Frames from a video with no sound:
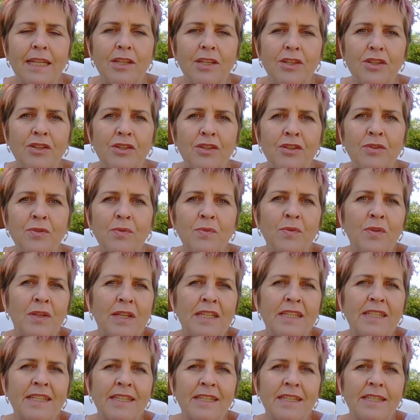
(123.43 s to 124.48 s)
to do
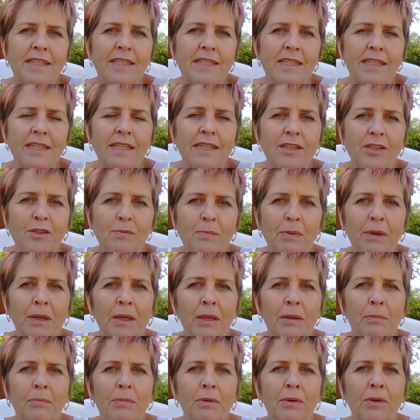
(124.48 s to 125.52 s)
this and to teach
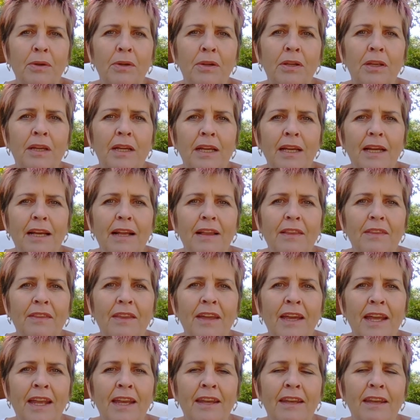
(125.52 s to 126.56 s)
people,
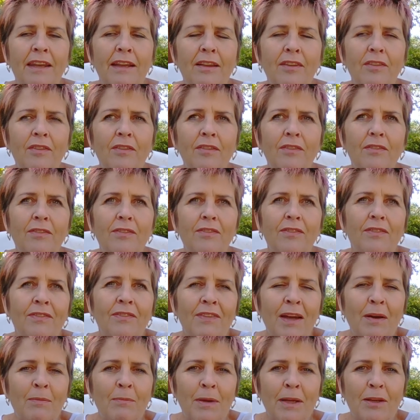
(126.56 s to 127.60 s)
then
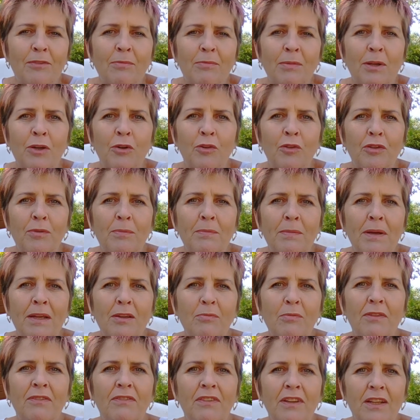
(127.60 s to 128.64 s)
that makes me good,
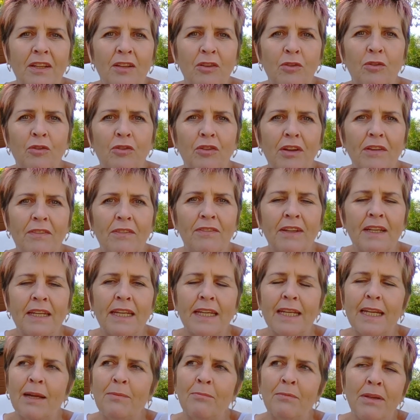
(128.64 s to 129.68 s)
makes me feel good. I feel
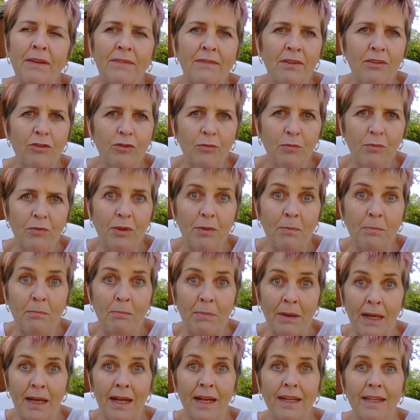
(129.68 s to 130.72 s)
like I'm giving something
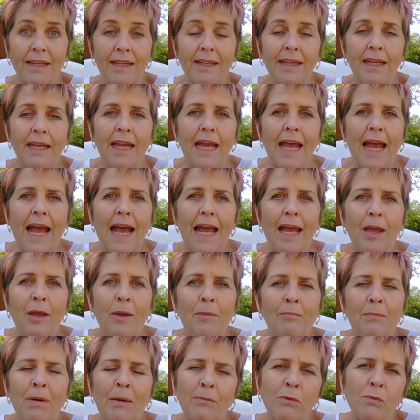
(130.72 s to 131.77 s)
back.
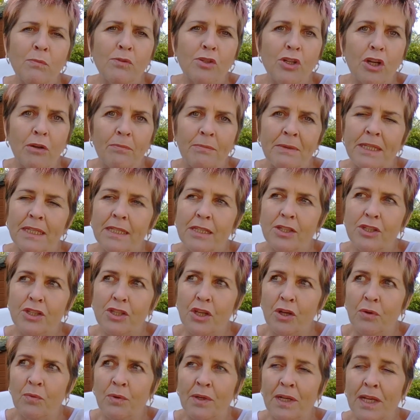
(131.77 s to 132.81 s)
My mum taught me to
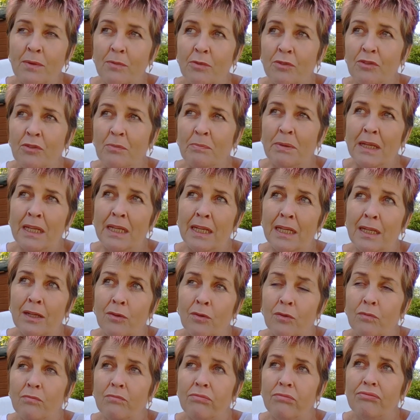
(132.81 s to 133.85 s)
sew when I was
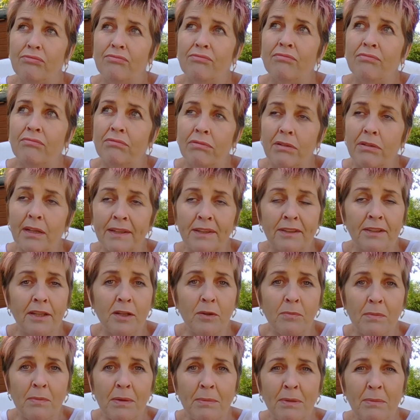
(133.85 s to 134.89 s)
about,
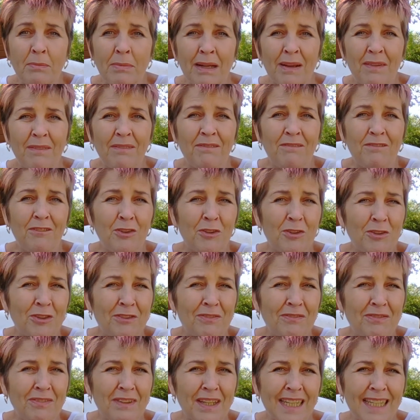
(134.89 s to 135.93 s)
maybe about 4 or
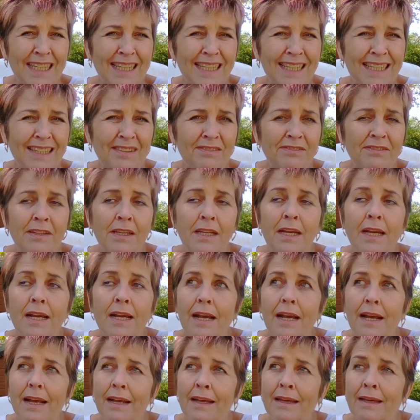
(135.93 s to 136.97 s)
5.
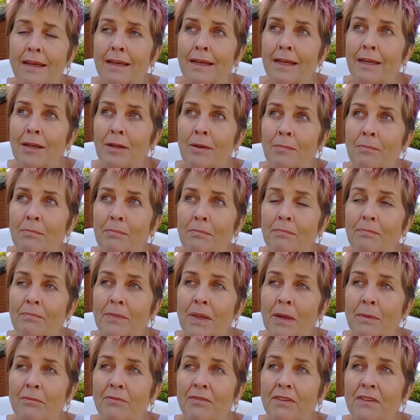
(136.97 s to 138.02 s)

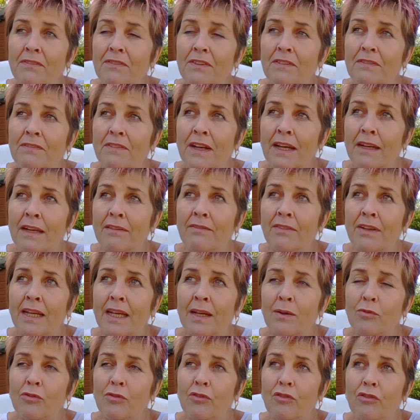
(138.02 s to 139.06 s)
I'm 55
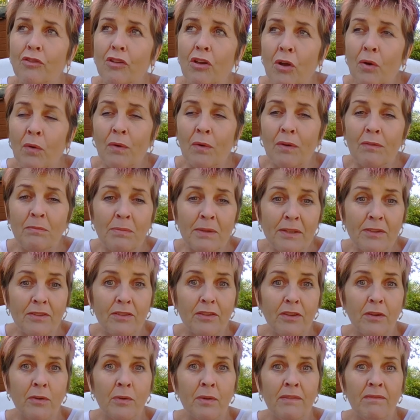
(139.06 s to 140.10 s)
now, so I've been
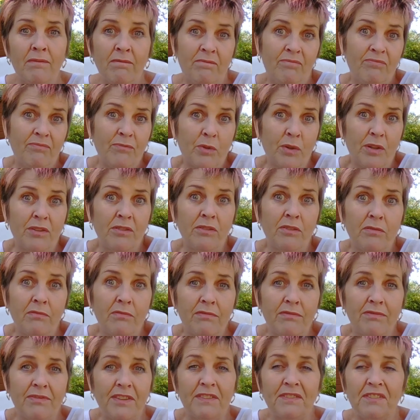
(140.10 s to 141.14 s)
sewing
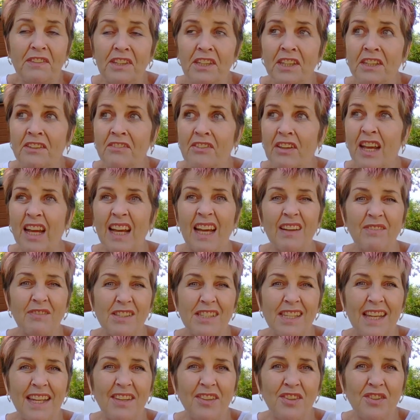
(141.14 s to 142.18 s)
50 years, half a
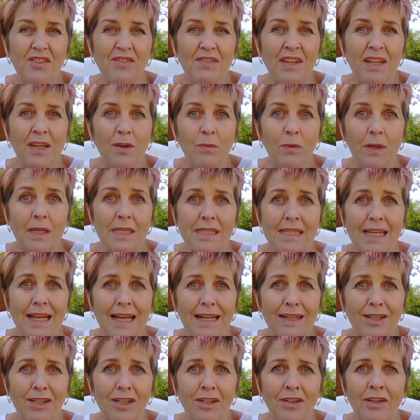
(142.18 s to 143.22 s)
century. Where's
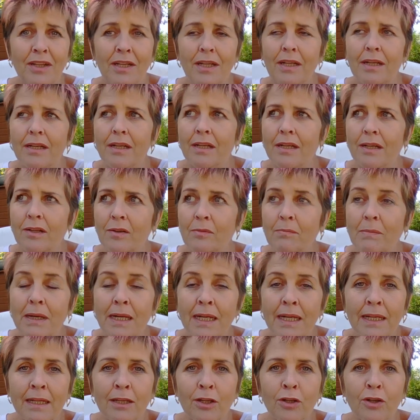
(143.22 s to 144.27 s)
that gone? Oh
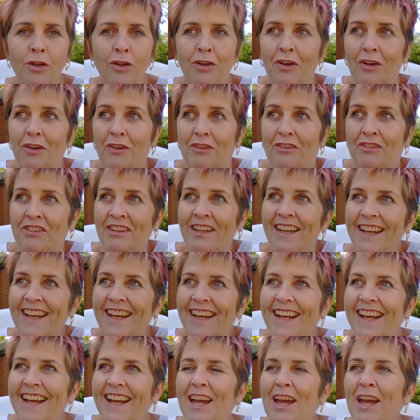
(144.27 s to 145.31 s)
my
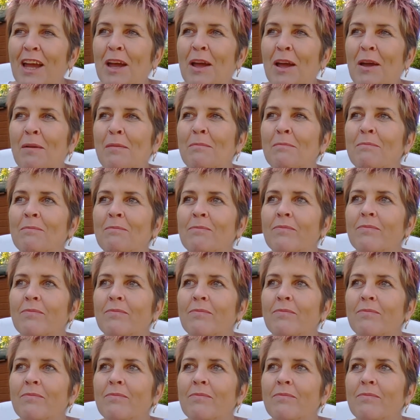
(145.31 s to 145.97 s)
lord.